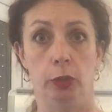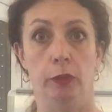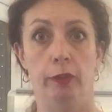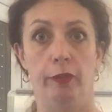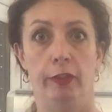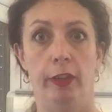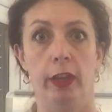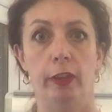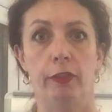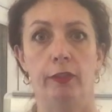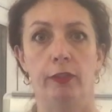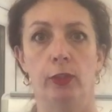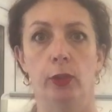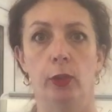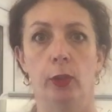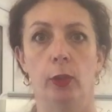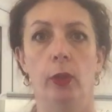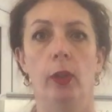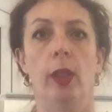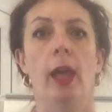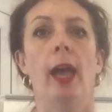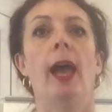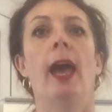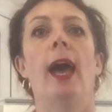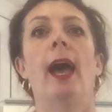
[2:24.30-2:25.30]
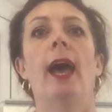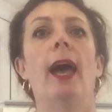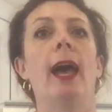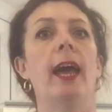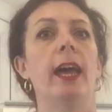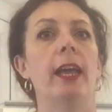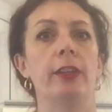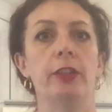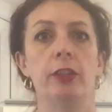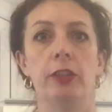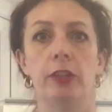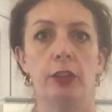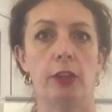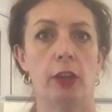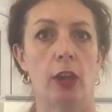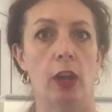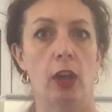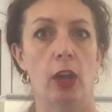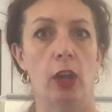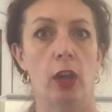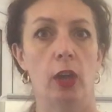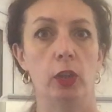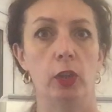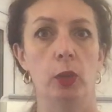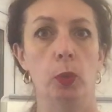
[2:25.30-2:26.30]
fearful, and
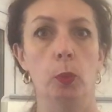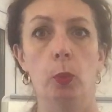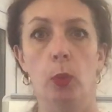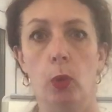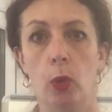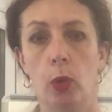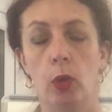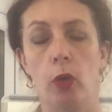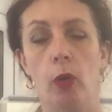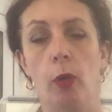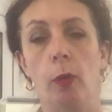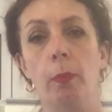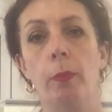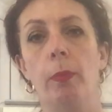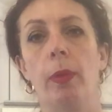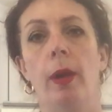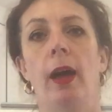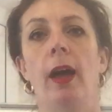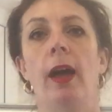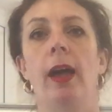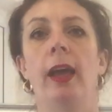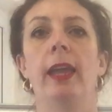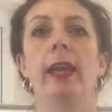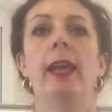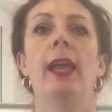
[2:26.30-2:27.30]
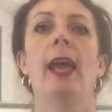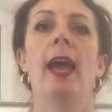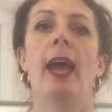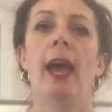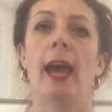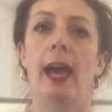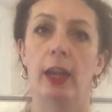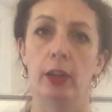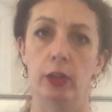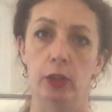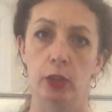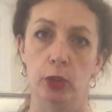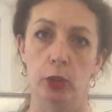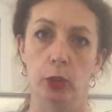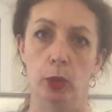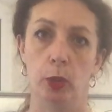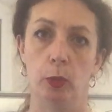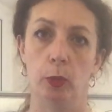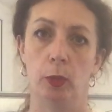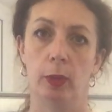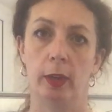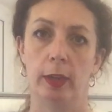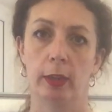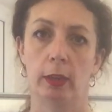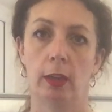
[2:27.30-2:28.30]
you walk on by and
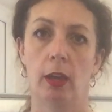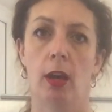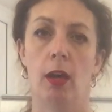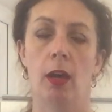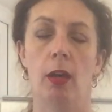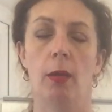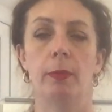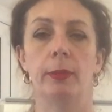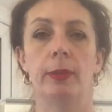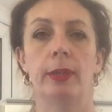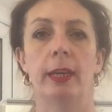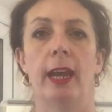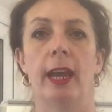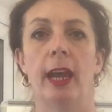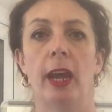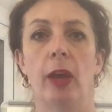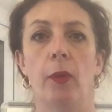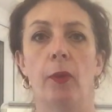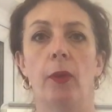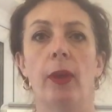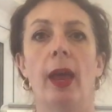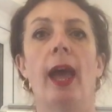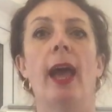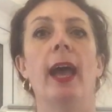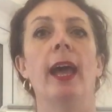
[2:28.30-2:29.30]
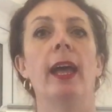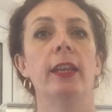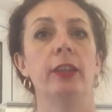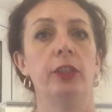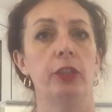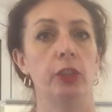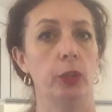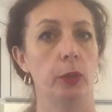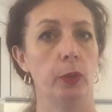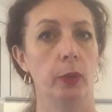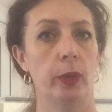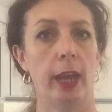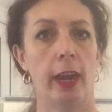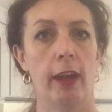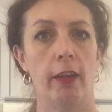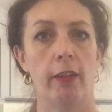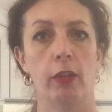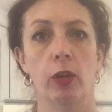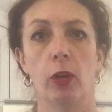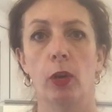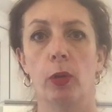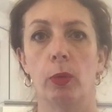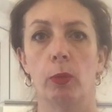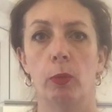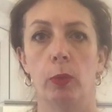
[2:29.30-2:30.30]
you calm down and you
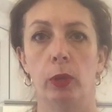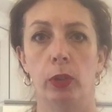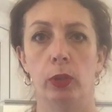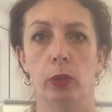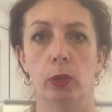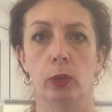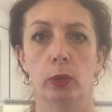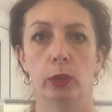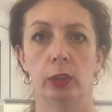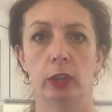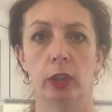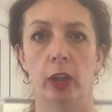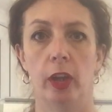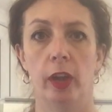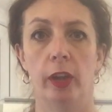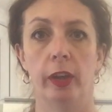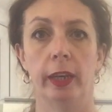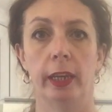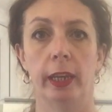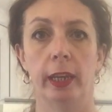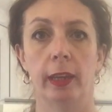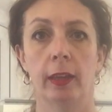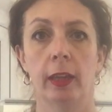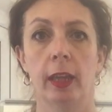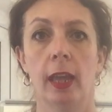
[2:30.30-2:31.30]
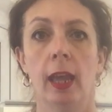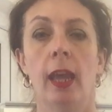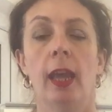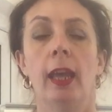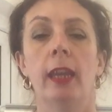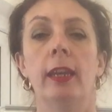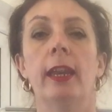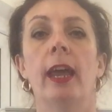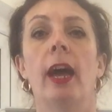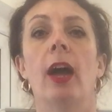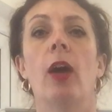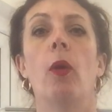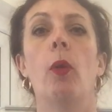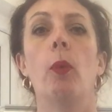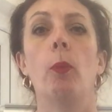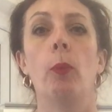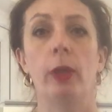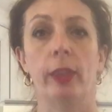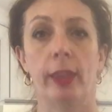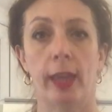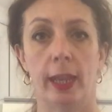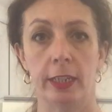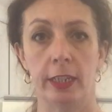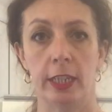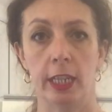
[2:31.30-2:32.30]
carry on with your journey. Now,
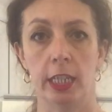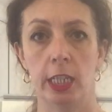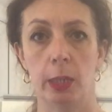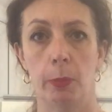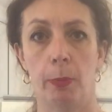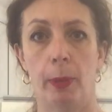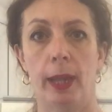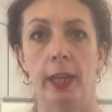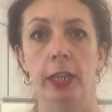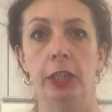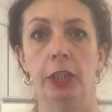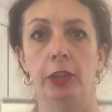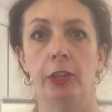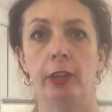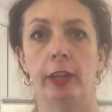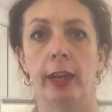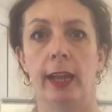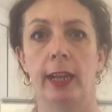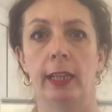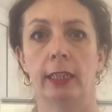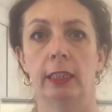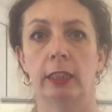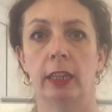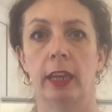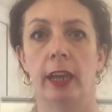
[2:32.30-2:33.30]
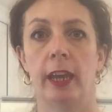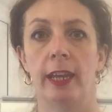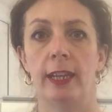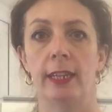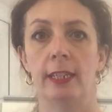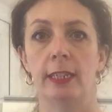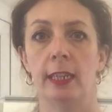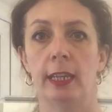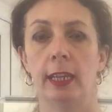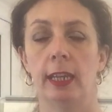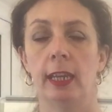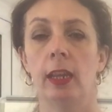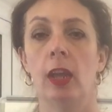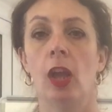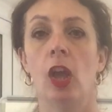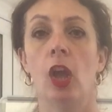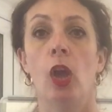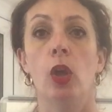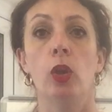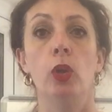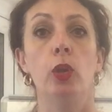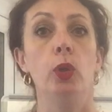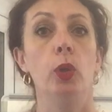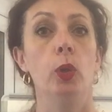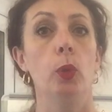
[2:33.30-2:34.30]
with anticipatory anxiety,
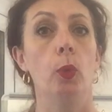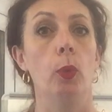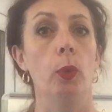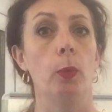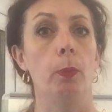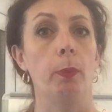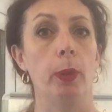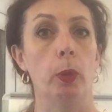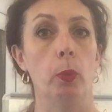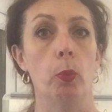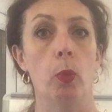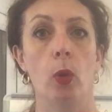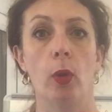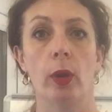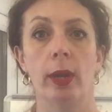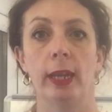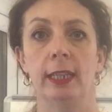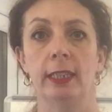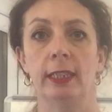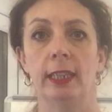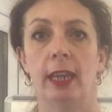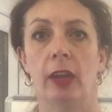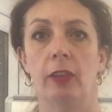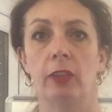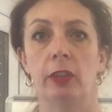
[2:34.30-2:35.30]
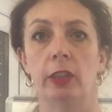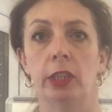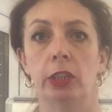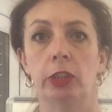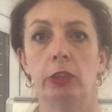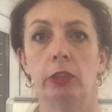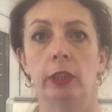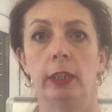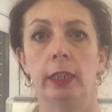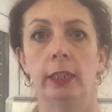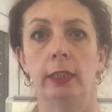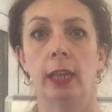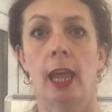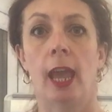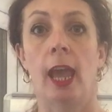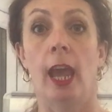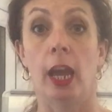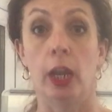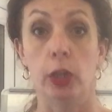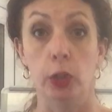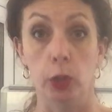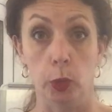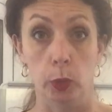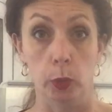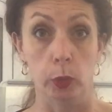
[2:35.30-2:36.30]
you would be walking down the street
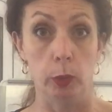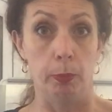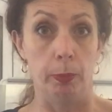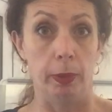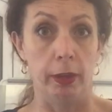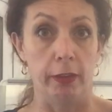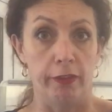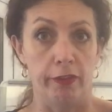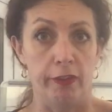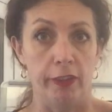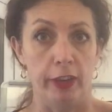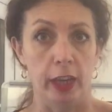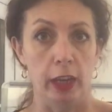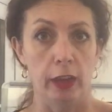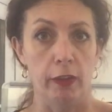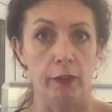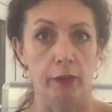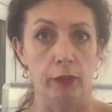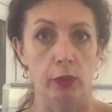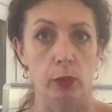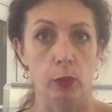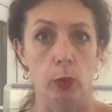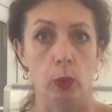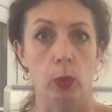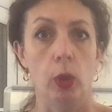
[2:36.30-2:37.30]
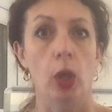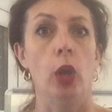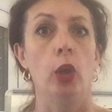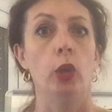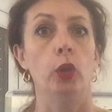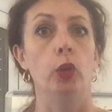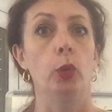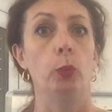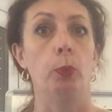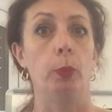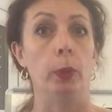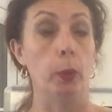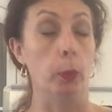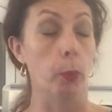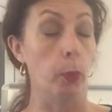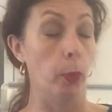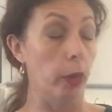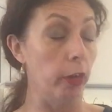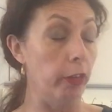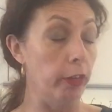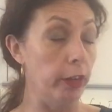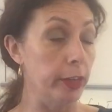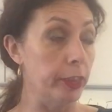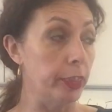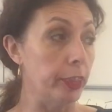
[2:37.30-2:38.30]
and you would be fearful, you'd be
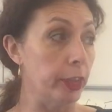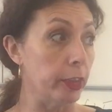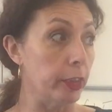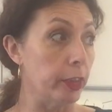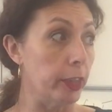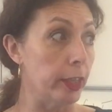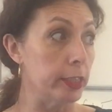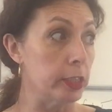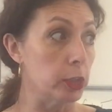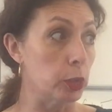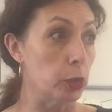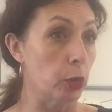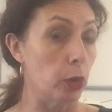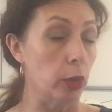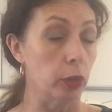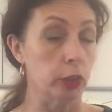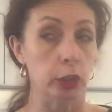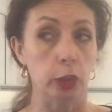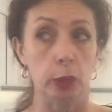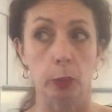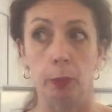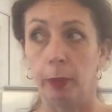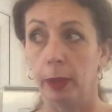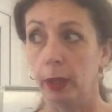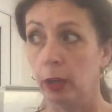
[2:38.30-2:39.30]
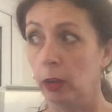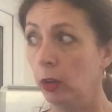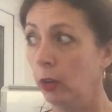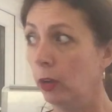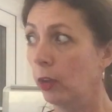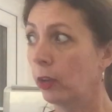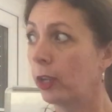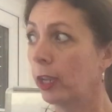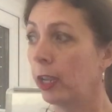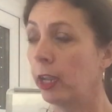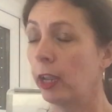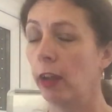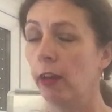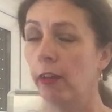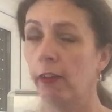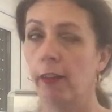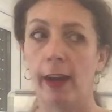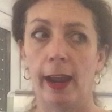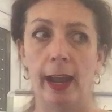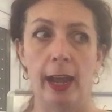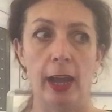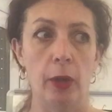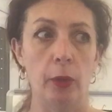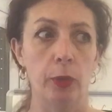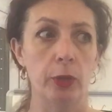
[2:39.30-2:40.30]
worried that there's dogs, you'd be looking
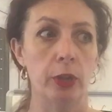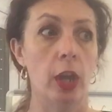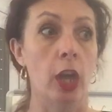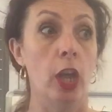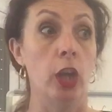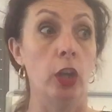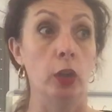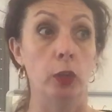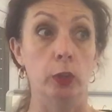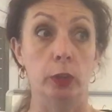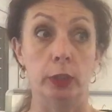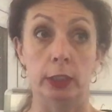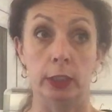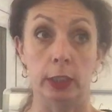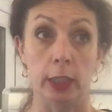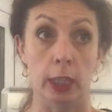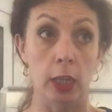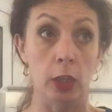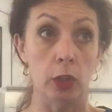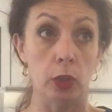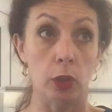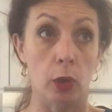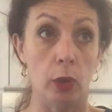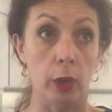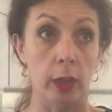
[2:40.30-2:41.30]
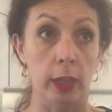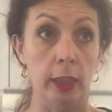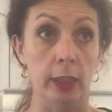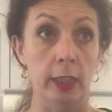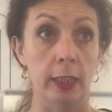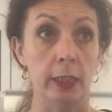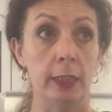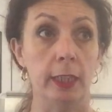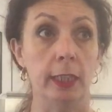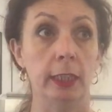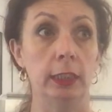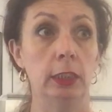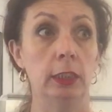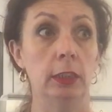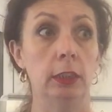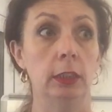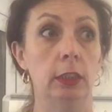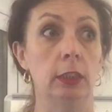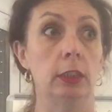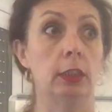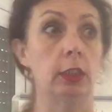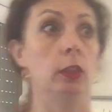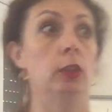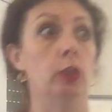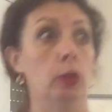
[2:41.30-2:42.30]
around, you'd see a dog in the
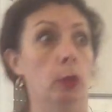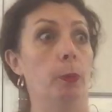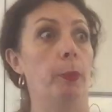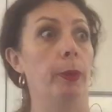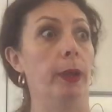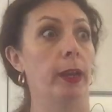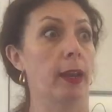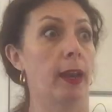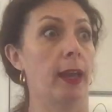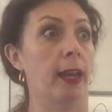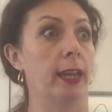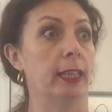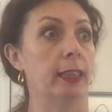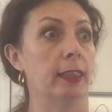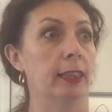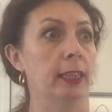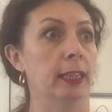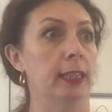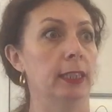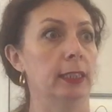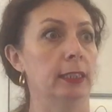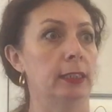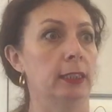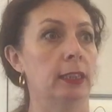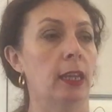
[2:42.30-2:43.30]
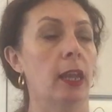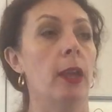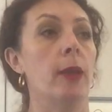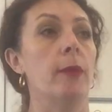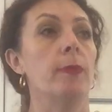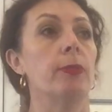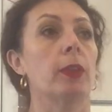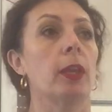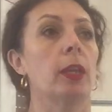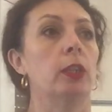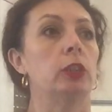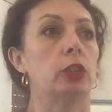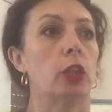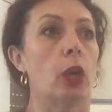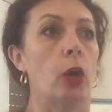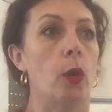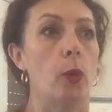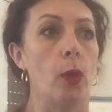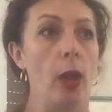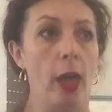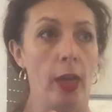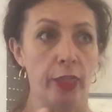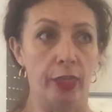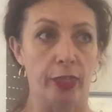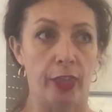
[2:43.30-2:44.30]
distance and you'd be like this.
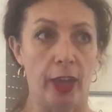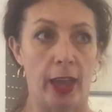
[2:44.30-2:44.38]
So